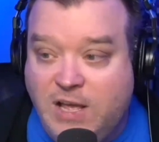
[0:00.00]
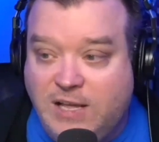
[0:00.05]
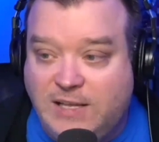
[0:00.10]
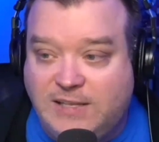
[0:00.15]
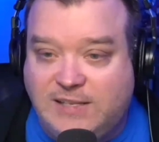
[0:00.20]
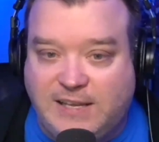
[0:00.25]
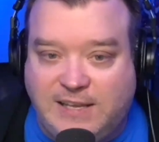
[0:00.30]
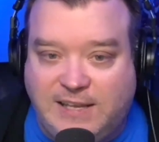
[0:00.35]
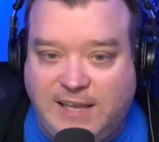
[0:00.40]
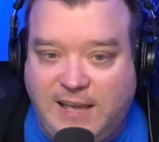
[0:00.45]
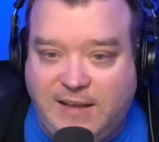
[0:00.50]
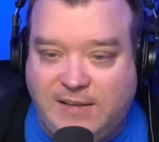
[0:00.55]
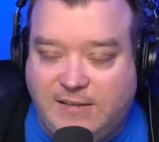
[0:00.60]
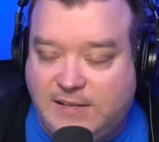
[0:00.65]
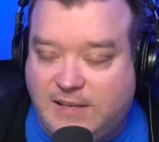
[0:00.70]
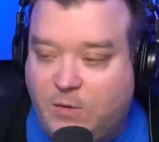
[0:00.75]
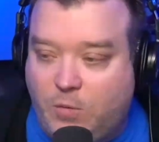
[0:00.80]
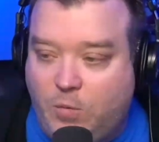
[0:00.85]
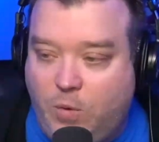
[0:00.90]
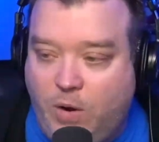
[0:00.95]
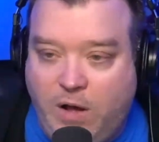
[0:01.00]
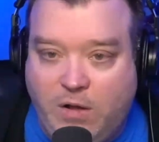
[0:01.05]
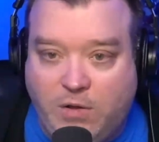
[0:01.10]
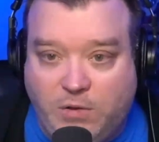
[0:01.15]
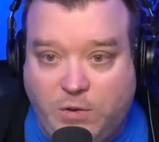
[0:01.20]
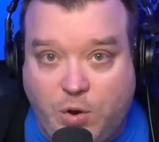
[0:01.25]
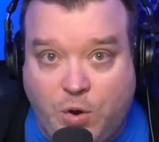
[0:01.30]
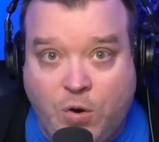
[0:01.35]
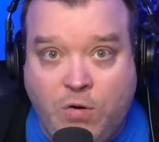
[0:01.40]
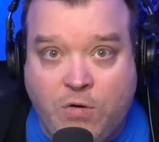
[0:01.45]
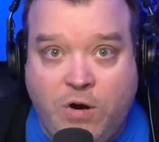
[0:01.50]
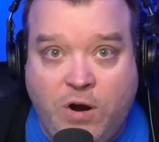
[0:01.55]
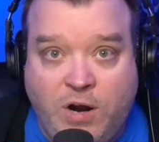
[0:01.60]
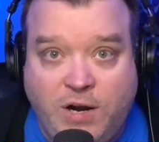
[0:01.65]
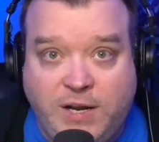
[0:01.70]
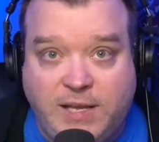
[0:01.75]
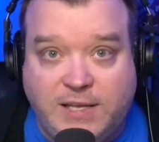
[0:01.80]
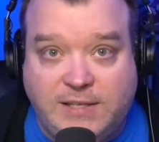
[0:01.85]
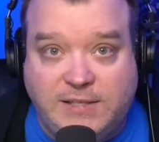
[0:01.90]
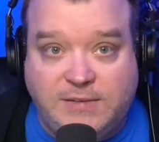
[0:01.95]
It's like, yeah, it's like, well, your
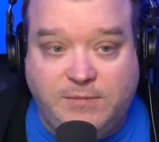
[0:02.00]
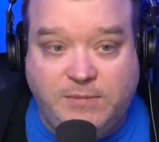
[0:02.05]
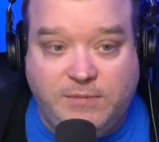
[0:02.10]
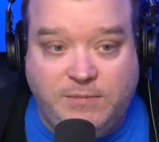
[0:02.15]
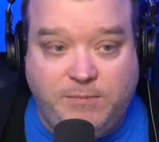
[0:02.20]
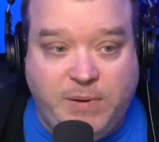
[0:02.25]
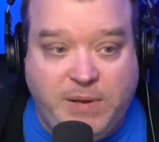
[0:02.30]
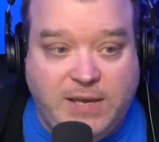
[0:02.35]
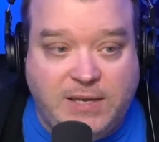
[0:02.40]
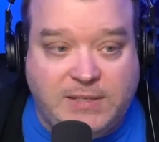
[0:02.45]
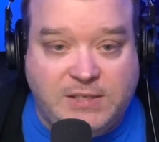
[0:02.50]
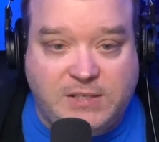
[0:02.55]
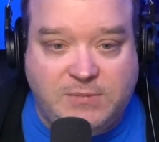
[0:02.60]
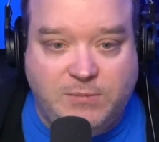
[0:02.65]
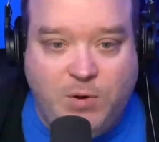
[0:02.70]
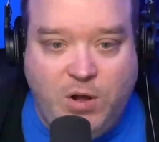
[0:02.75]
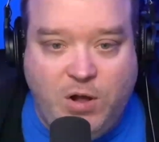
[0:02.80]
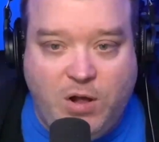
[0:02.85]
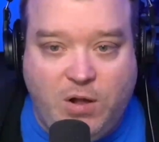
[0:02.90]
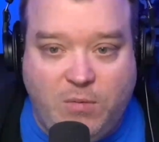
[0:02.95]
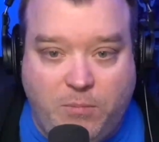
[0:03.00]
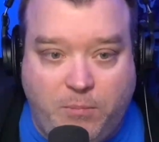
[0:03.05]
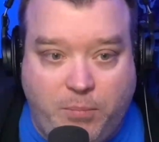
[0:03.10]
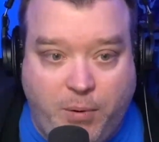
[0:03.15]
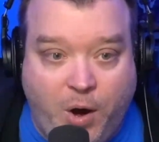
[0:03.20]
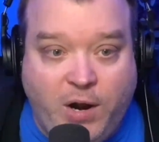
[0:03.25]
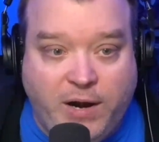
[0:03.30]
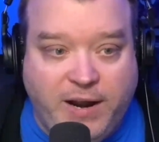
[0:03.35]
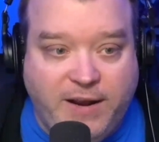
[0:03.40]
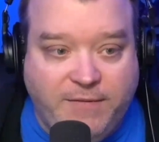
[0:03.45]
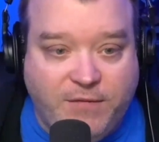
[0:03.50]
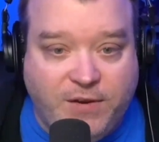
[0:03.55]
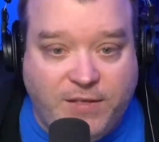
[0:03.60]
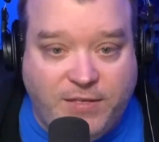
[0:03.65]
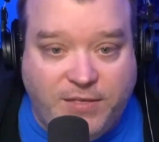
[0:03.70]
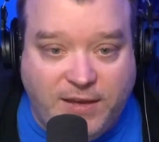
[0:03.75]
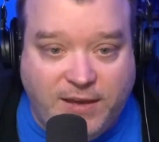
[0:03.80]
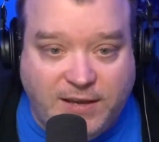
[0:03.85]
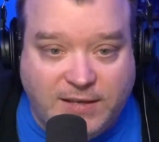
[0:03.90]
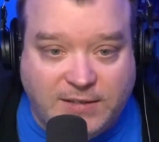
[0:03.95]
audience, be it small, bought
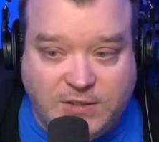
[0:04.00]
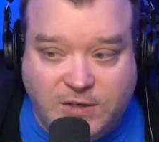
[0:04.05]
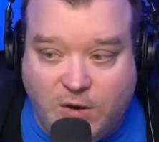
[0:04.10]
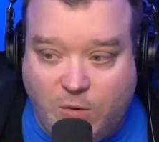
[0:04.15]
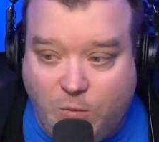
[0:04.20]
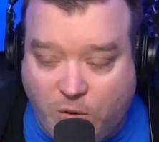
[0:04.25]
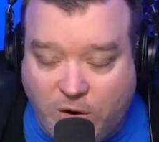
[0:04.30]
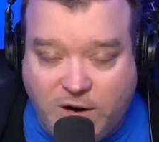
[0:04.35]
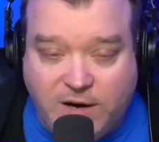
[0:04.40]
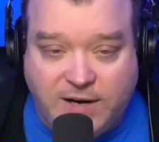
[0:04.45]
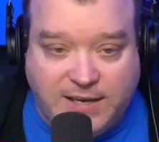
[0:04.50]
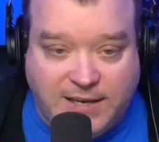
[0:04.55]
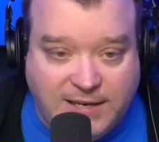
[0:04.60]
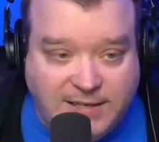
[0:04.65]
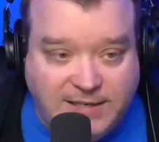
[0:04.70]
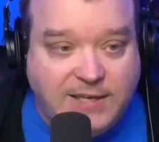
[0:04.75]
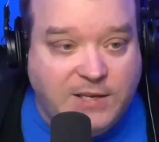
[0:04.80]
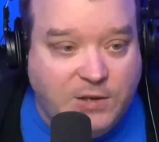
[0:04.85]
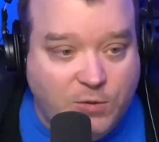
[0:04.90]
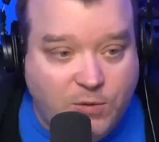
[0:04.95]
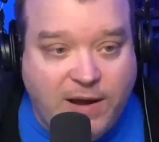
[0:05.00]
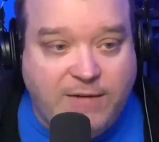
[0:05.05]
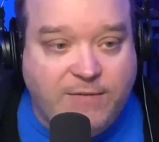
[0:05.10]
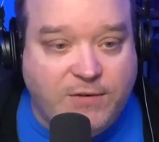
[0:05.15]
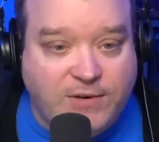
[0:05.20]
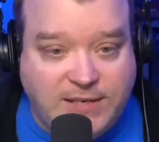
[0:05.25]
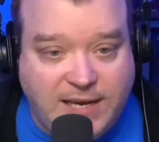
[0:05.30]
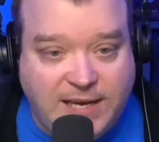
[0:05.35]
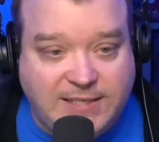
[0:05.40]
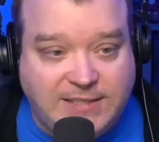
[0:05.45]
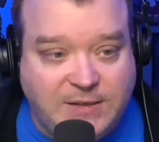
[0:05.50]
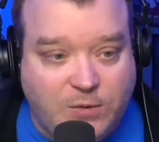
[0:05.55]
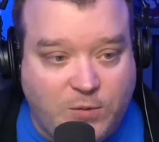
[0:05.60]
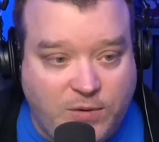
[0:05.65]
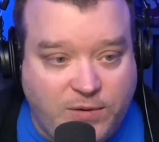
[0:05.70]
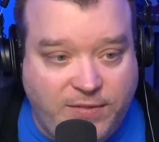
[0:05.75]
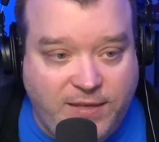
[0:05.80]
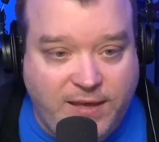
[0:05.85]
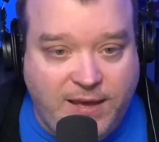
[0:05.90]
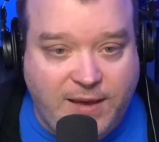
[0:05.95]
everything. So we're going to continue advertising
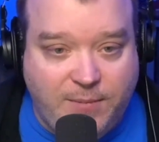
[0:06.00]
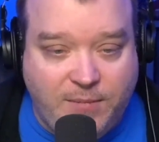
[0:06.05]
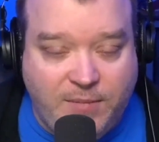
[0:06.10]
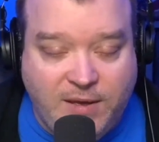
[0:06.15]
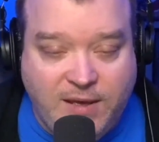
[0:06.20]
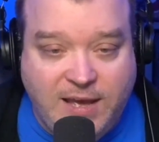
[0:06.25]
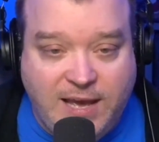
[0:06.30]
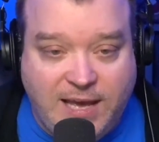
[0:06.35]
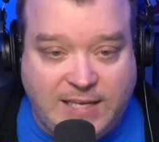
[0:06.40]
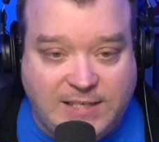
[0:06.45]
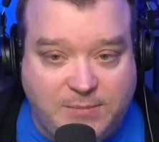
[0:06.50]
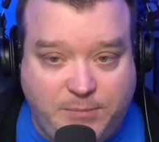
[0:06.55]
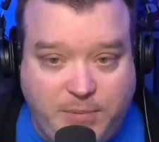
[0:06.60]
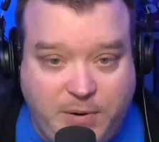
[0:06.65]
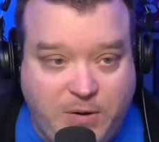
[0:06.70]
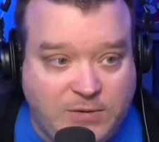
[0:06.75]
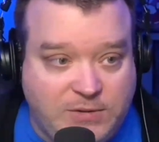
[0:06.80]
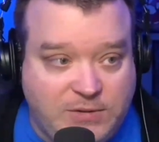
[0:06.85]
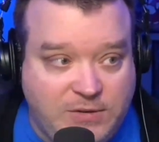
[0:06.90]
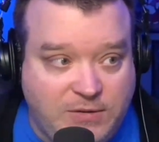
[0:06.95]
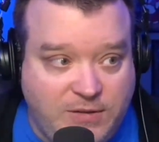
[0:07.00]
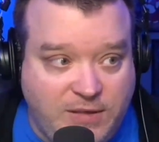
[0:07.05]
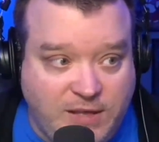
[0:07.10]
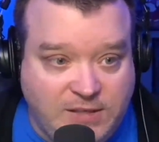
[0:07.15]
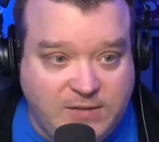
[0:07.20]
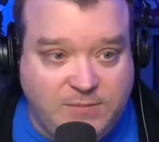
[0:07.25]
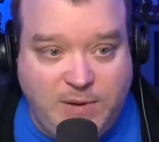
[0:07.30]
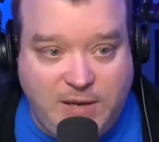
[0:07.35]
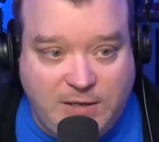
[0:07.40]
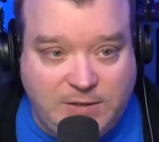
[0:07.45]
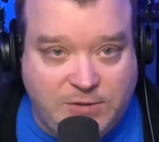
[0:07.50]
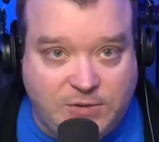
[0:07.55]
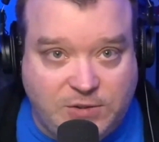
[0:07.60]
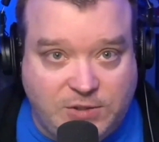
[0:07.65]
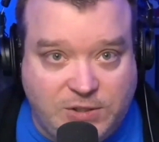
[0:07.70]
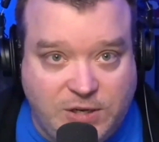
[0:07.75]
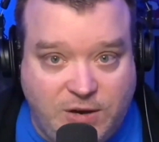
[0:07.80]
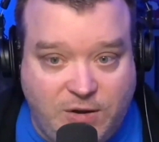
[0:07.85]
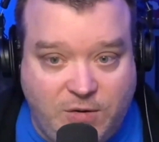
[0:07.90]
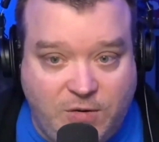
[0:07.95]
with them as opposed to this major
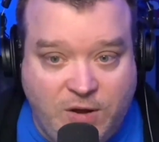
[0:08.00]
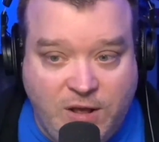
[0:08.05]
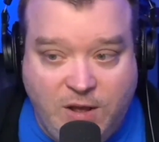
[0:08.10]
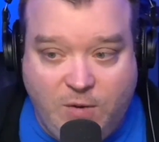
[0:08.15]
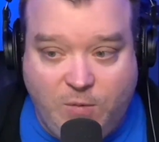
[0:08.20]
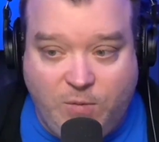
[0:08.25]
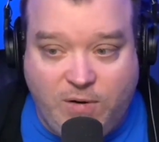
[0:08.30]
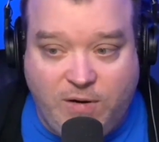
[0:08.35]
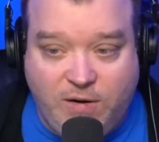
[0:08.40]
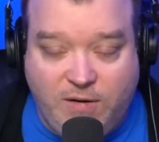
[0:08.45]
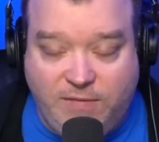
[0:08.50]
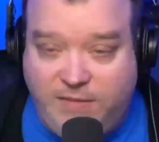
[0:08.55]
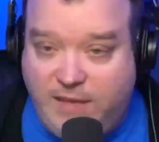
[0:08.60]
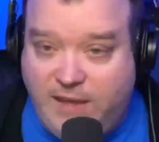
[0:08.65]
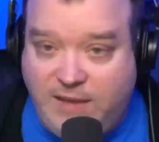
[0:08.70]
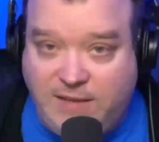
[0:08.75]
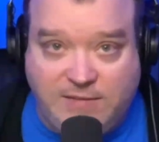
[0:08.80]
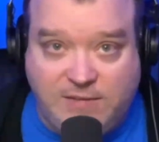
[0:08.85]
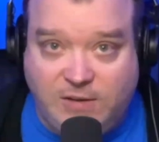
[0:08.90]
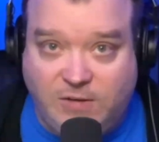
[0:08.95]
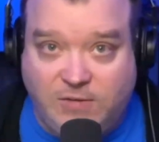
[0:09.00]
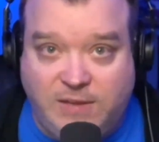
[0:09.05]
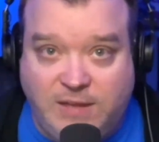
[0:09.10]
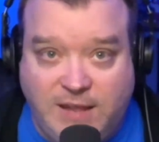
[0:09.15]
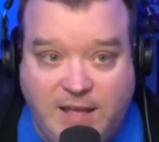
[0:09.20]
show where they sold